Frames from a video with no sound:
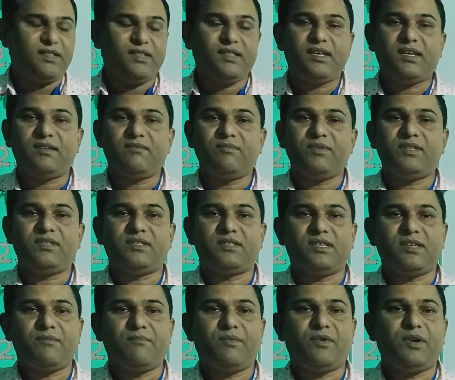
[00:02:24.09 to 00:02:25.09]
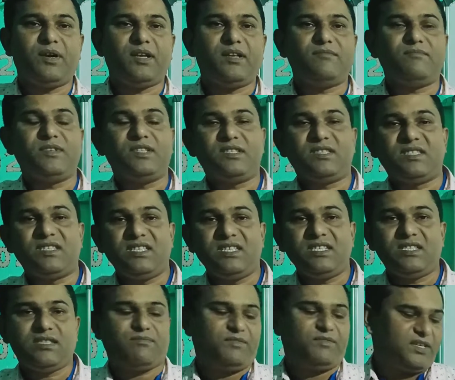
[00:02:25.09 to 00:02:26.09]
that means Caperdine means siege
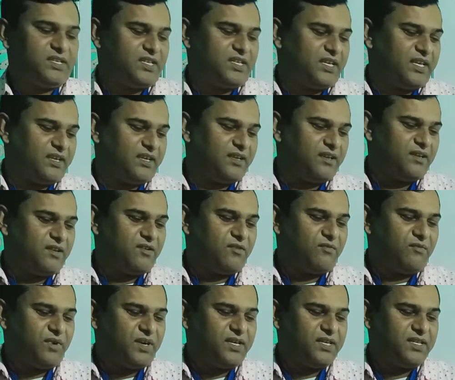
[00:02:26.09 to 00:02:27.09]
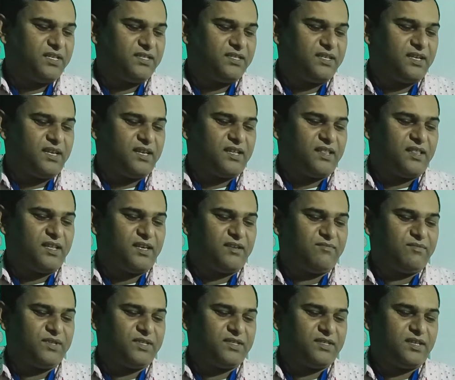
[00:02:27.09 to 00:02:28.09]
of the day. What is that
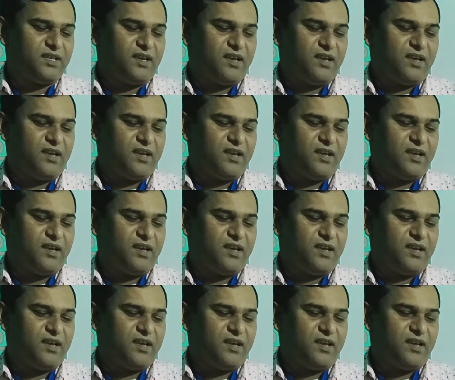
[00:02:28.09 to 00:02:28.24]
means?